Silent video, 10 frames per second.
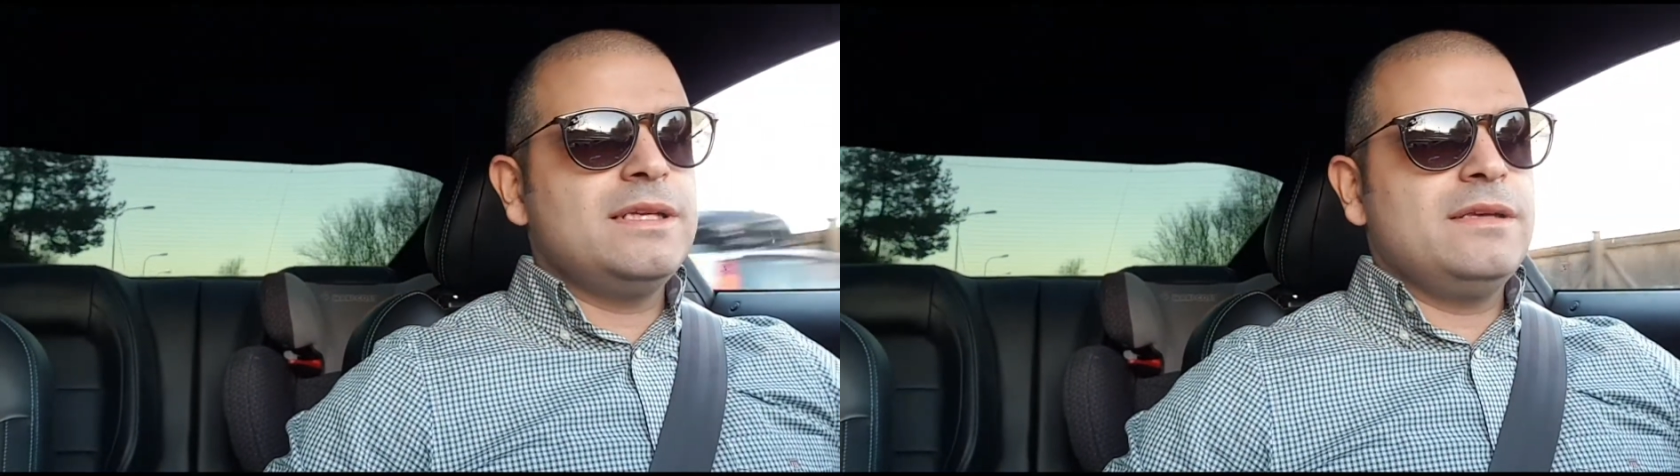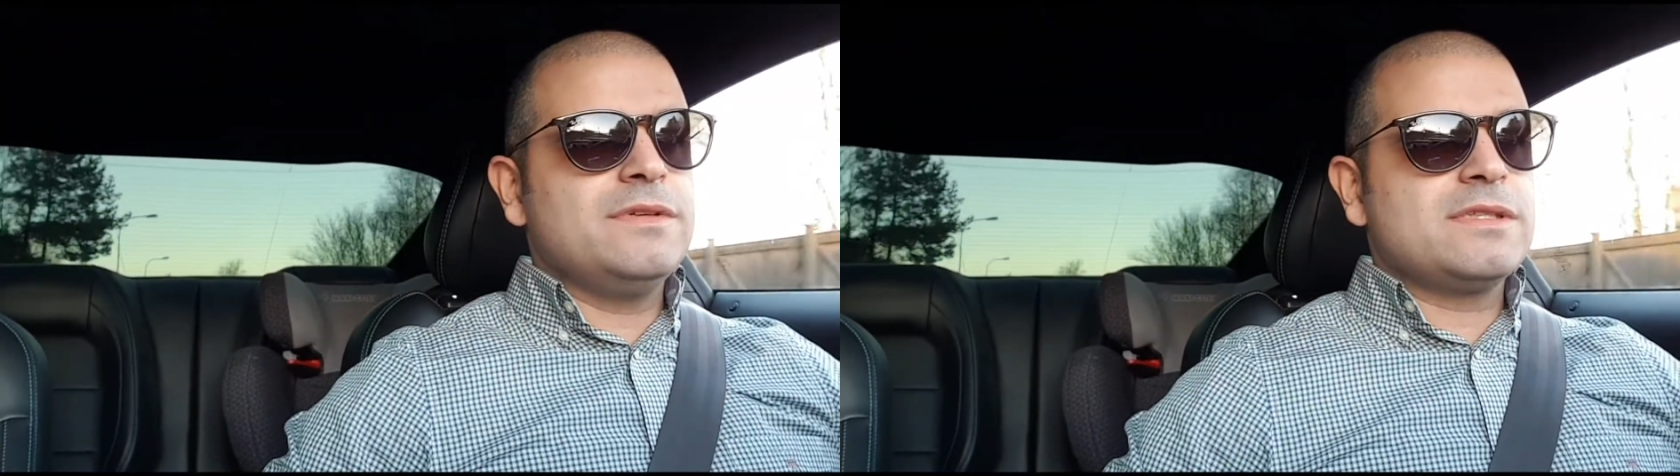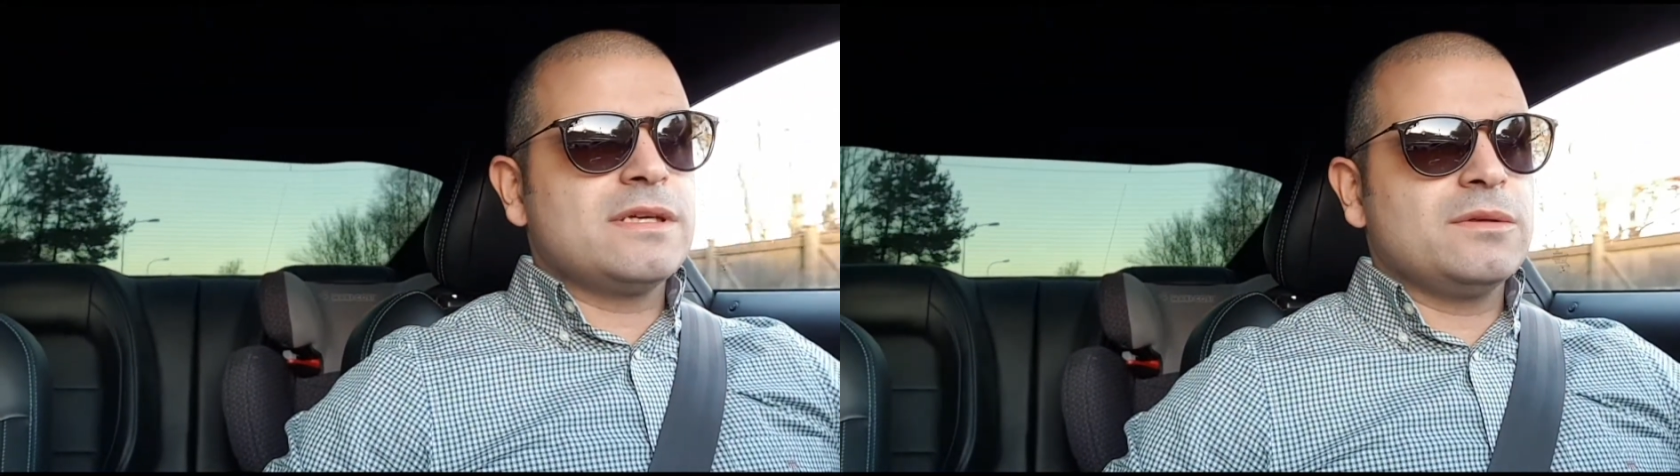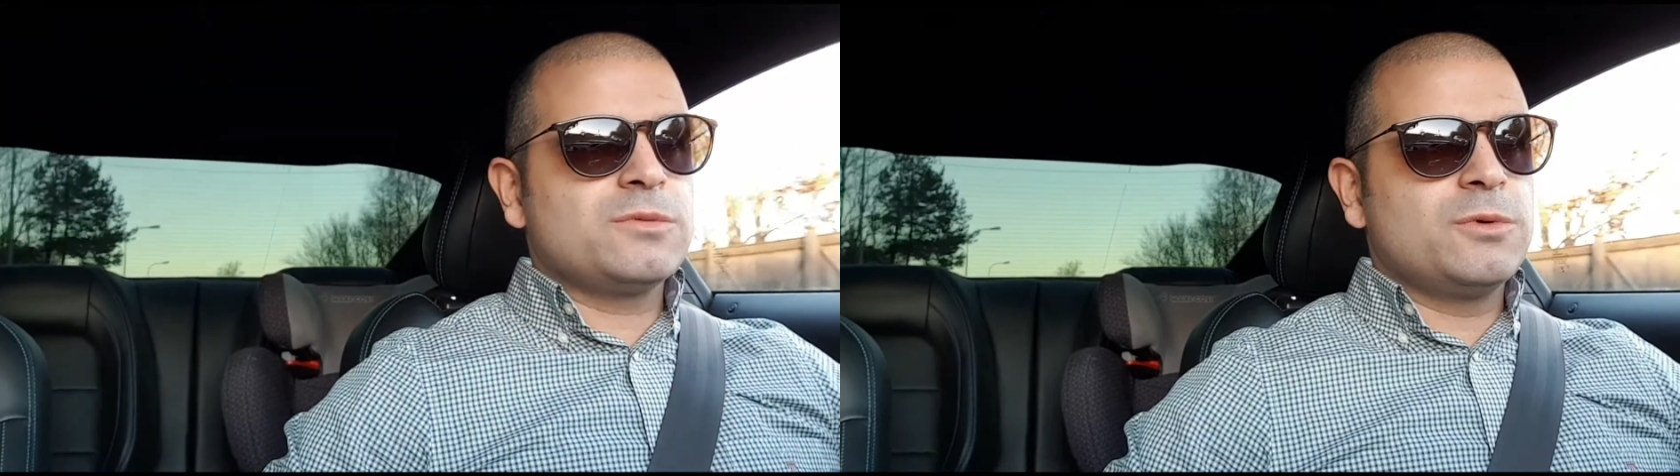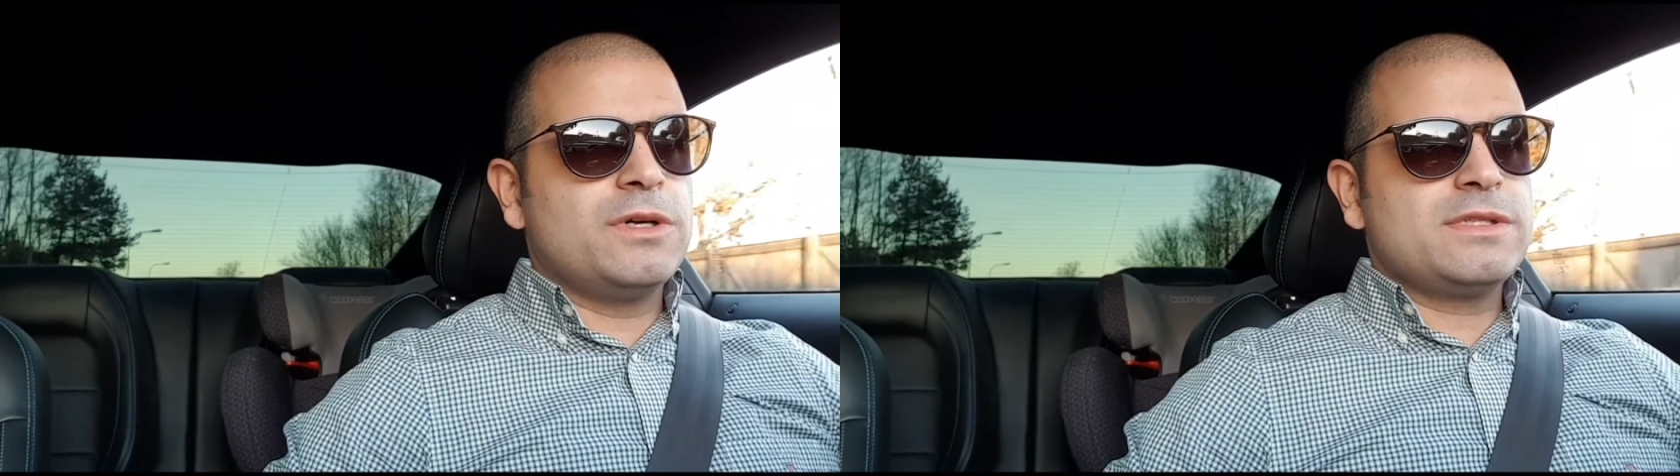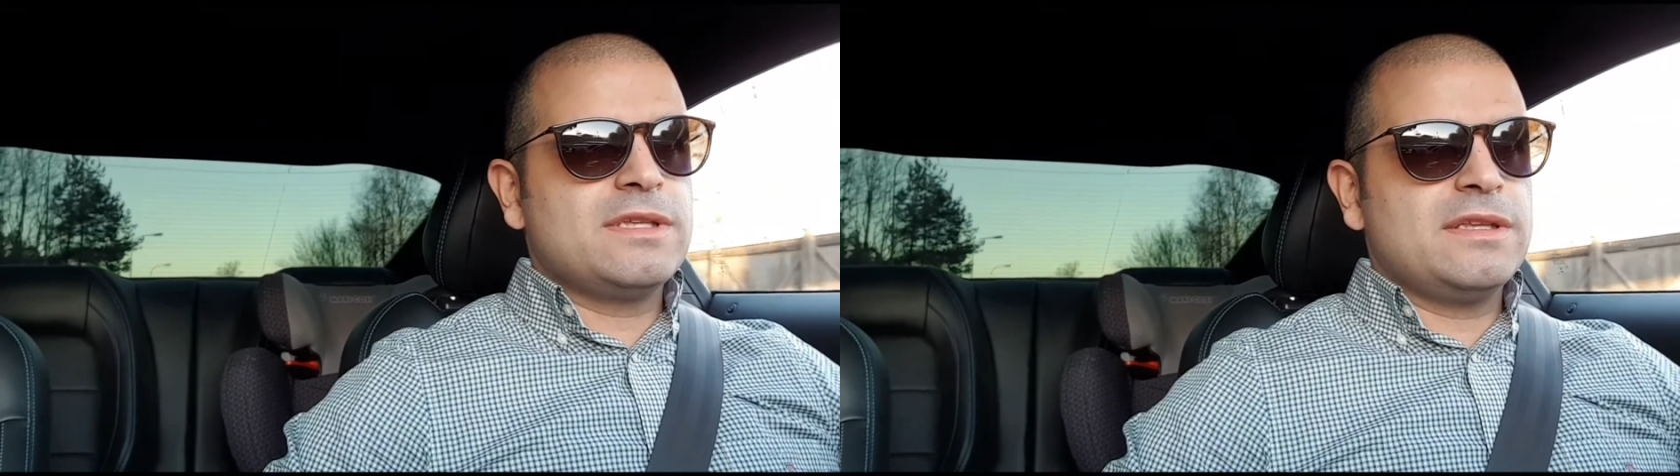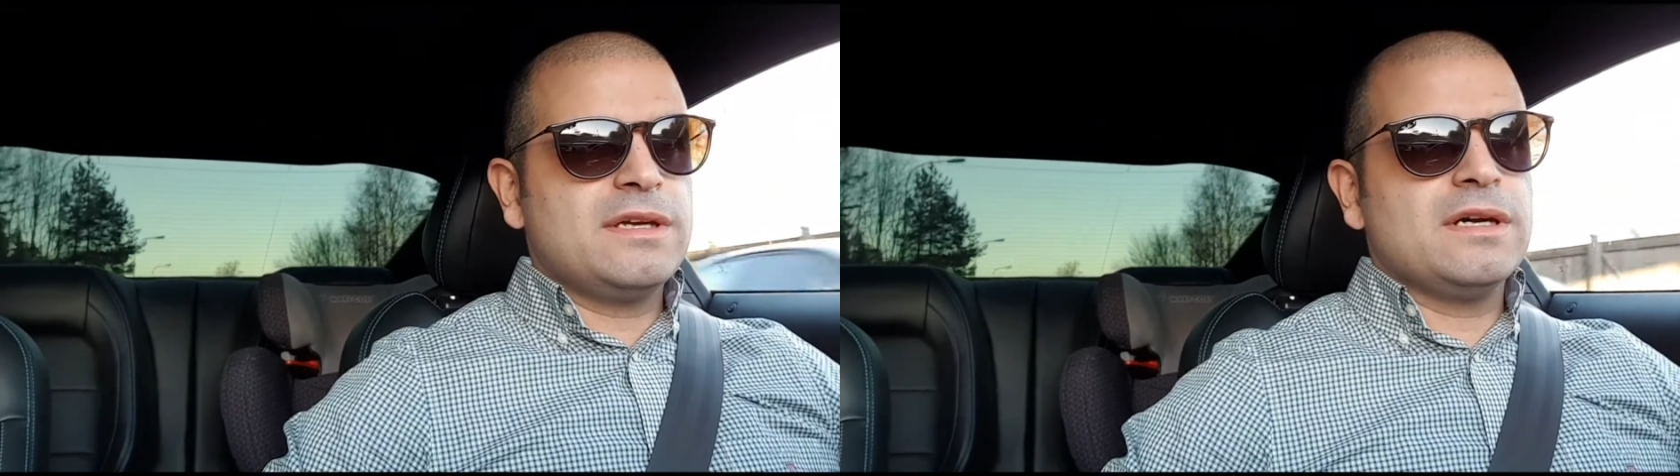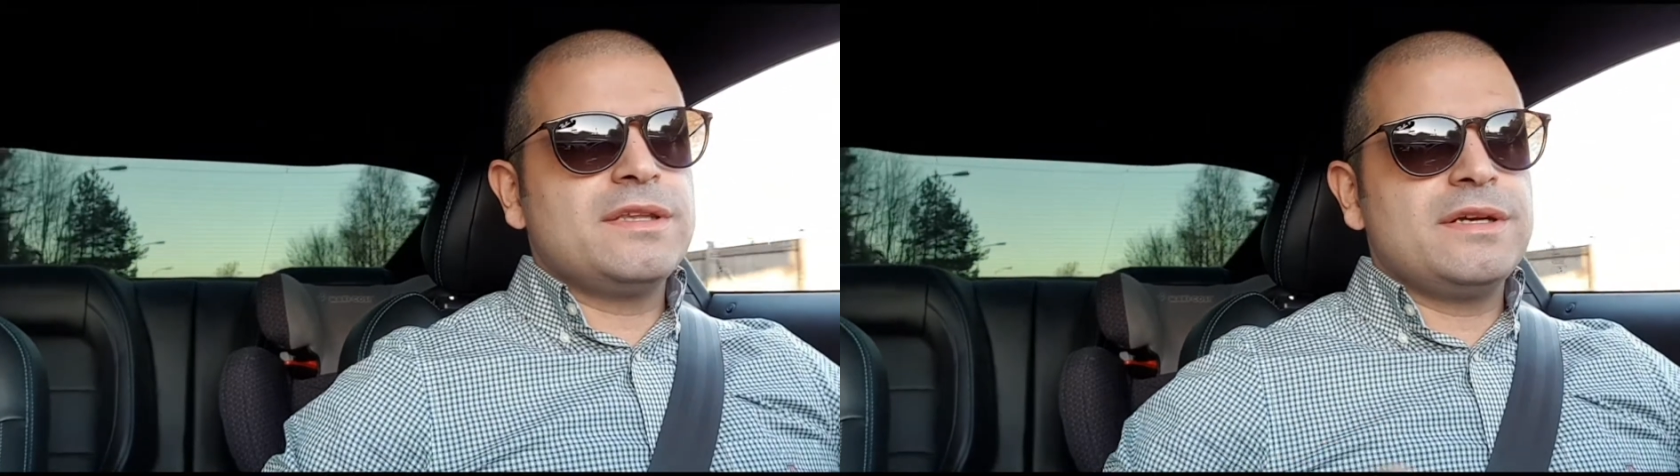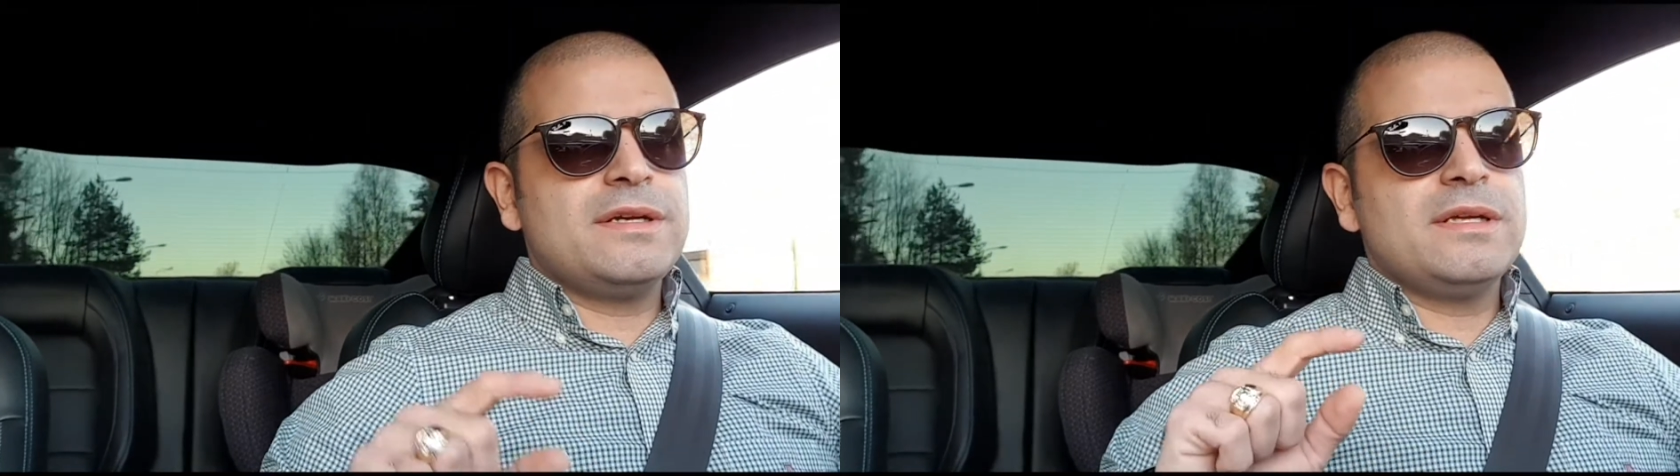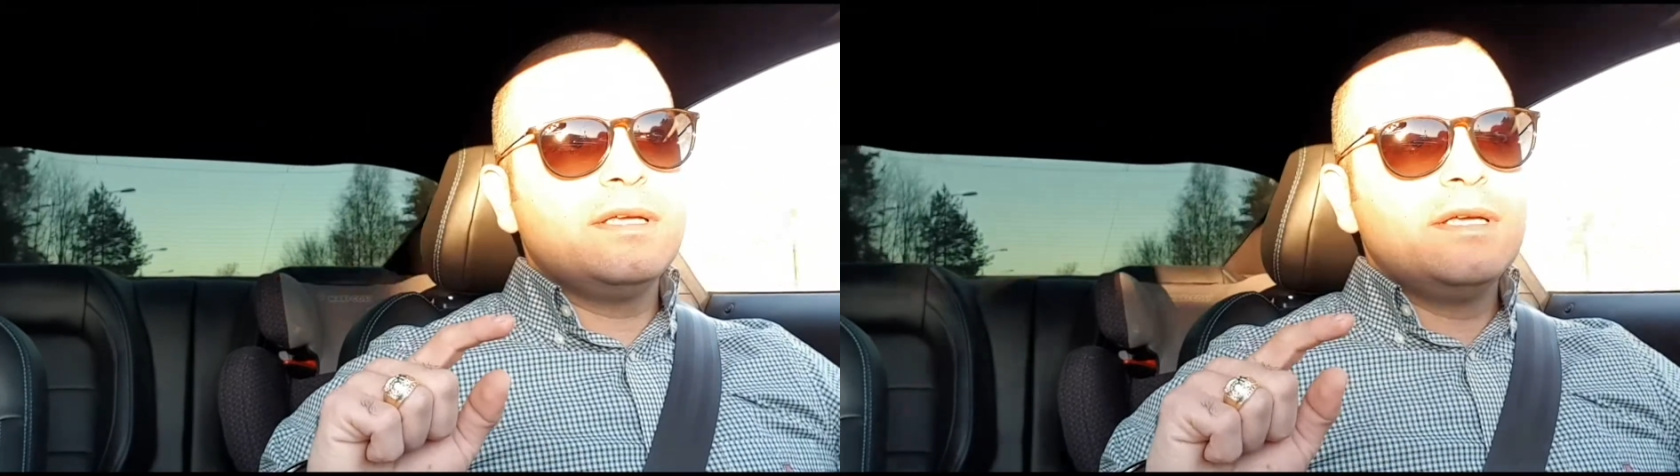It even sounds worse than the other.